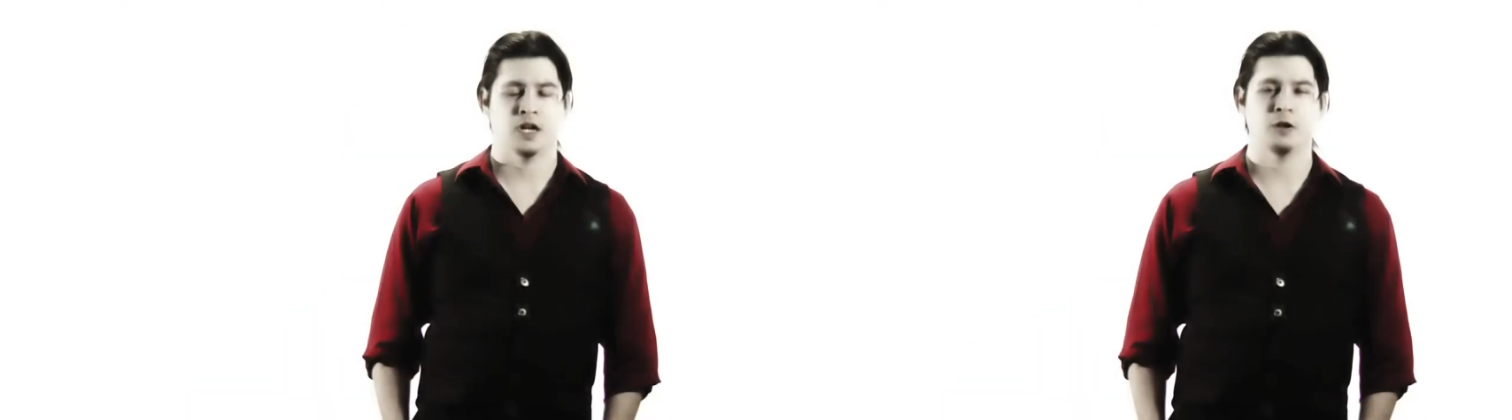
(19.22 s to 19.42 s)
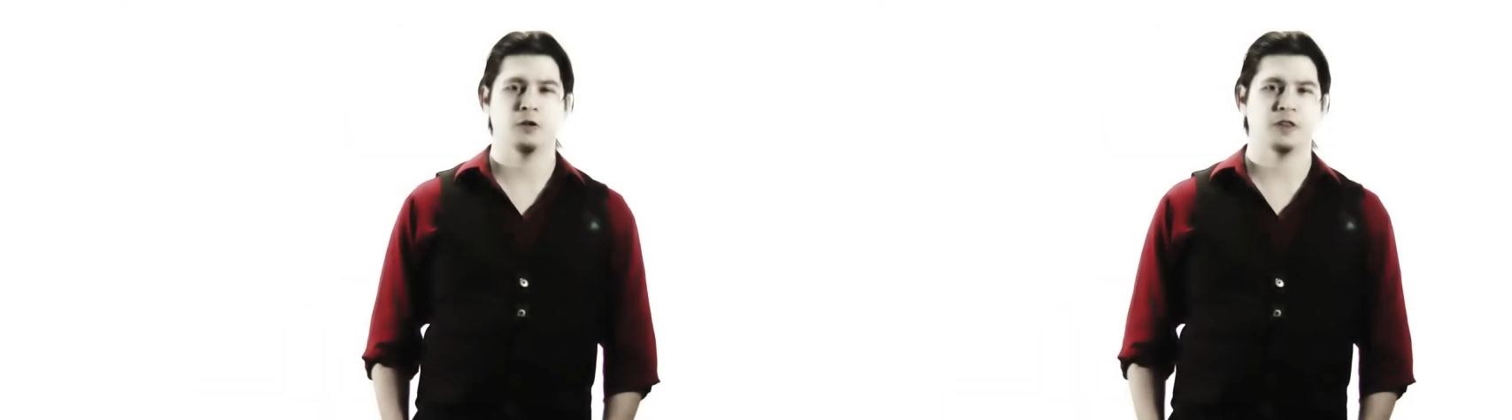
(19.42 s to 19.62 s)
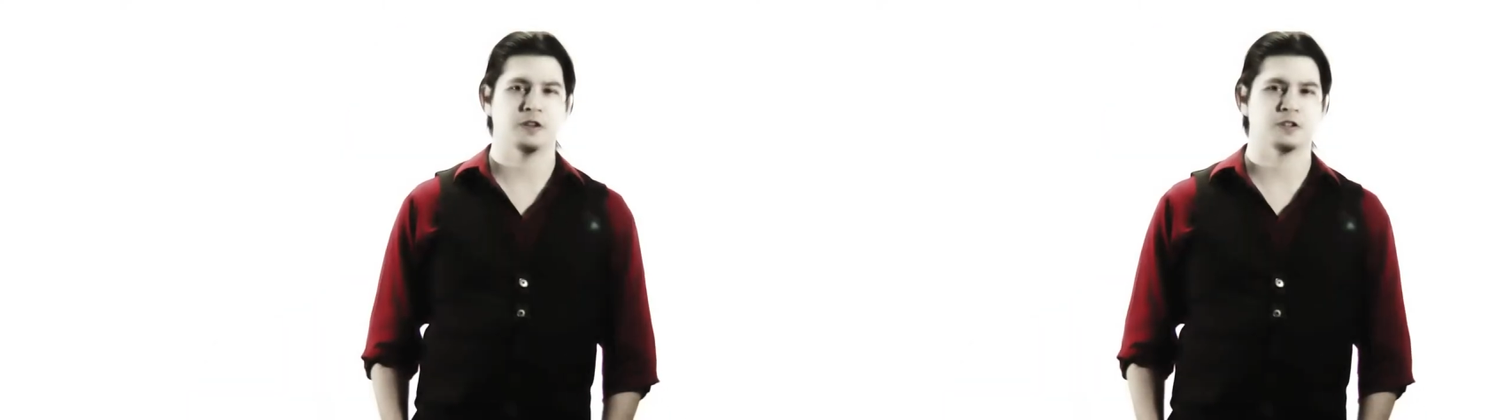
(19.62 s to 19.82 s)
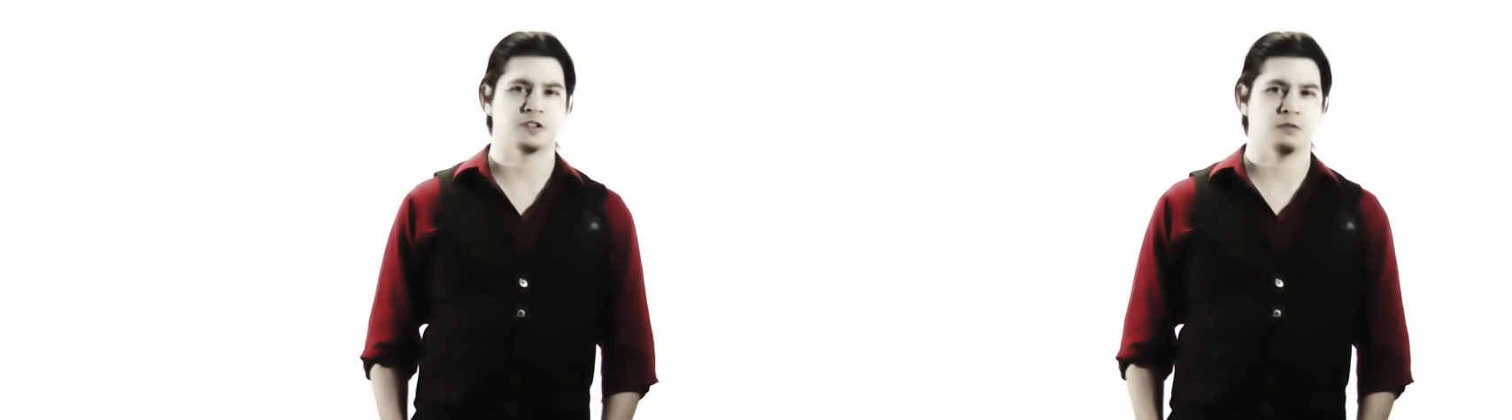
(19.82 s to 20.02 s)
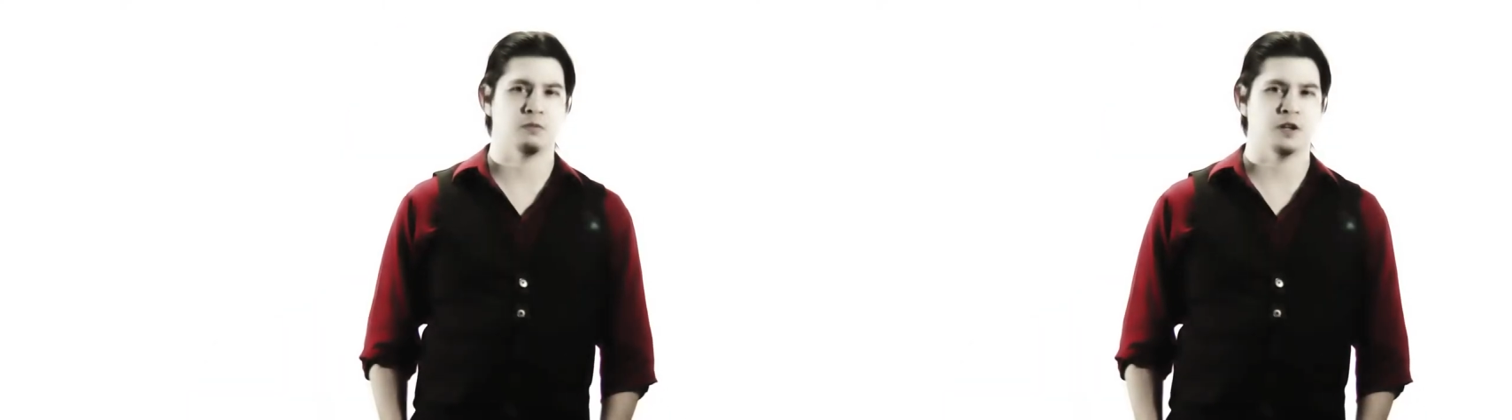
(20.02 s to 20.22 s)
I know that there are
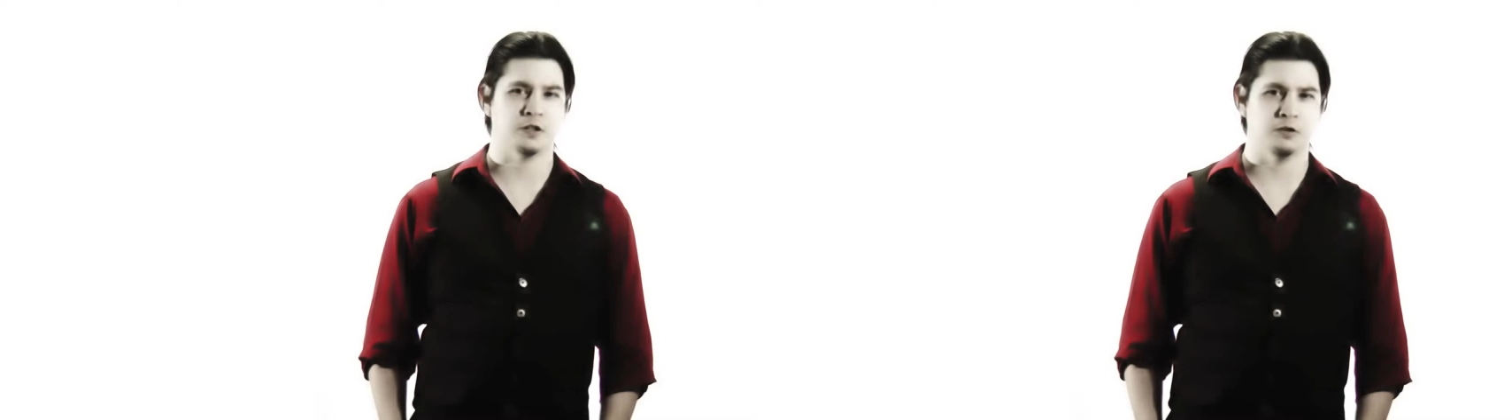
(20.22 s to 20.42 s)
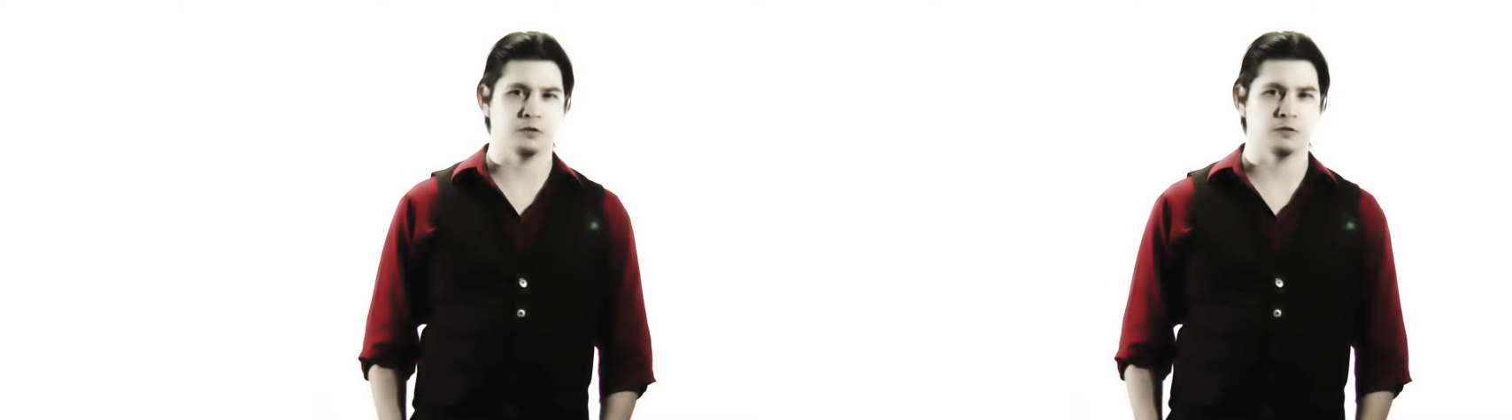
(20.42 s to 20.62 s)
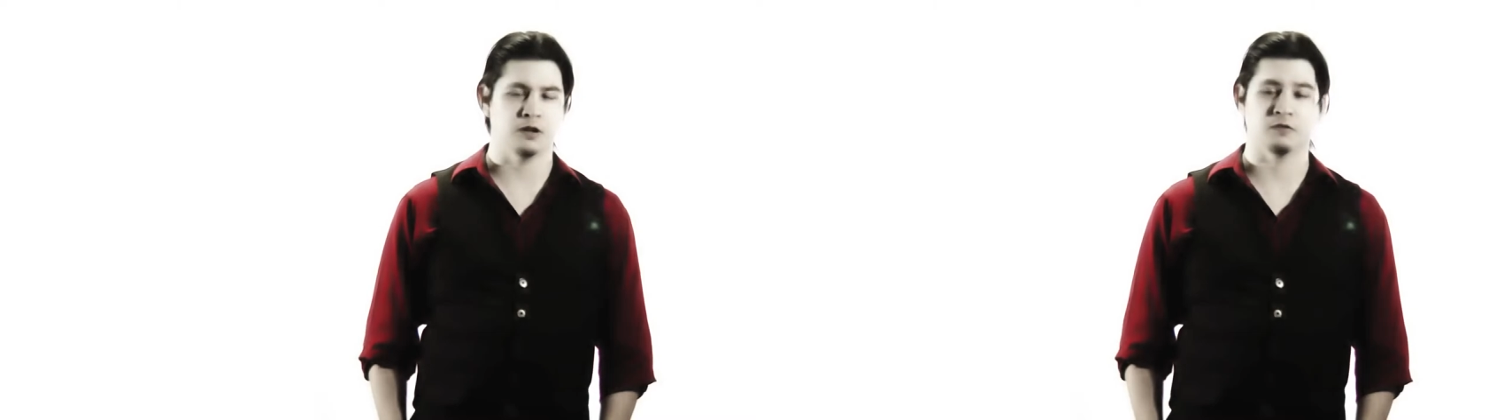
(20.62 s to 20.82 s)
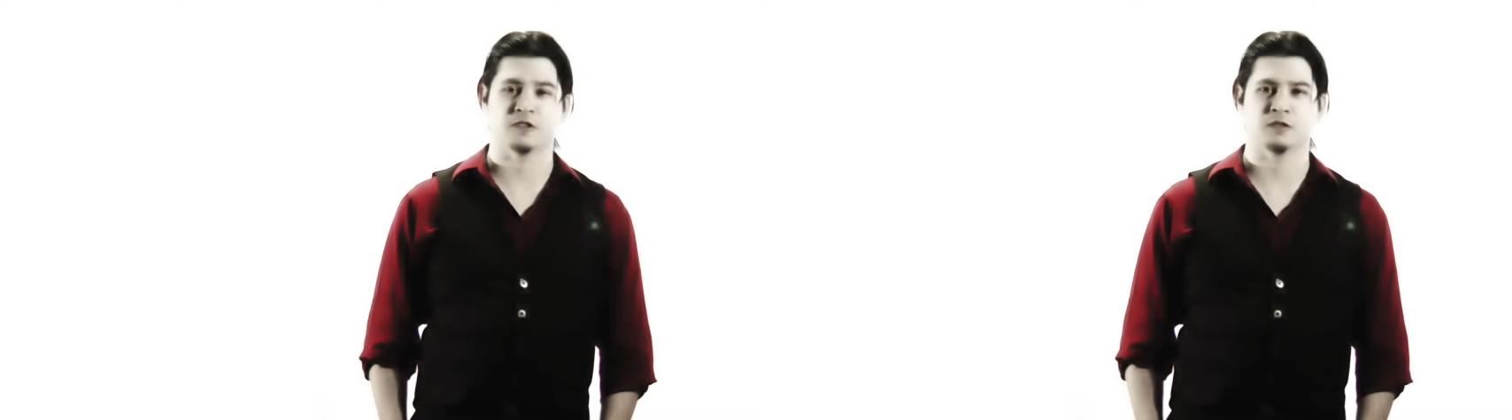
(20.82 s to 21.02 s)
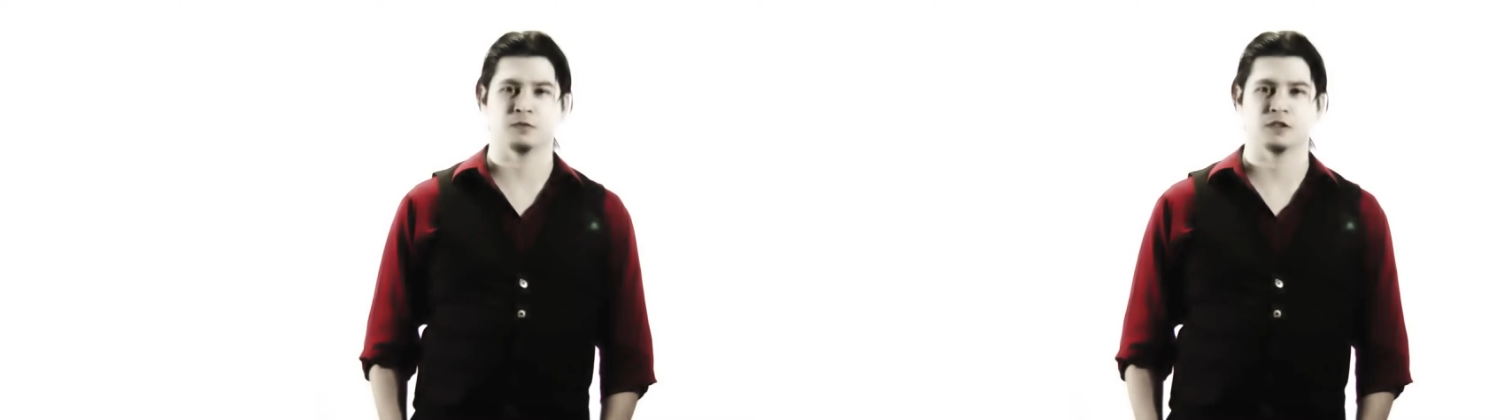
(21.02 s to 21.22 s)
some among you that have
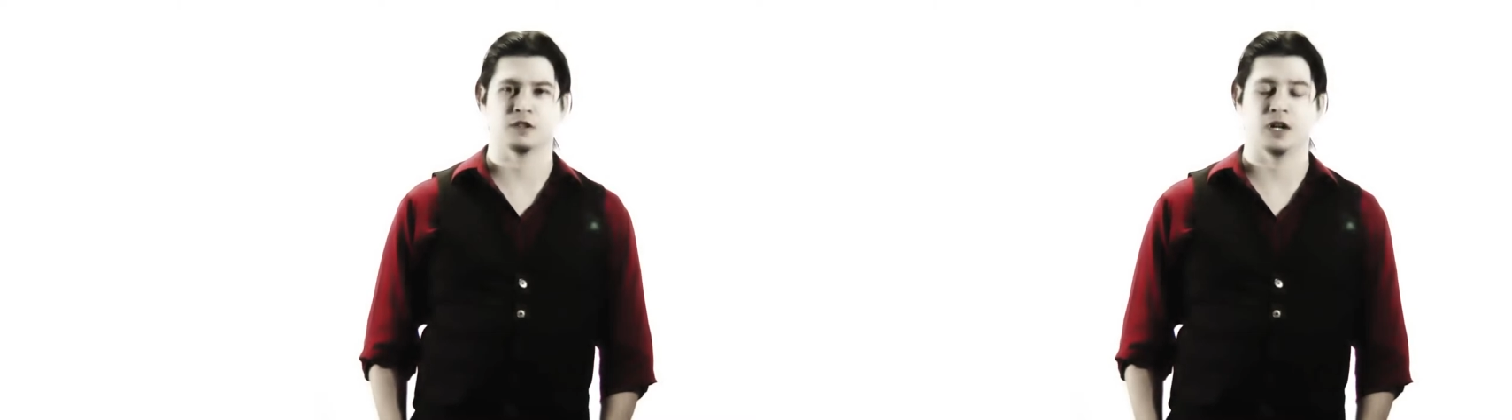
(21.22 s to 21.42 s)
a similar,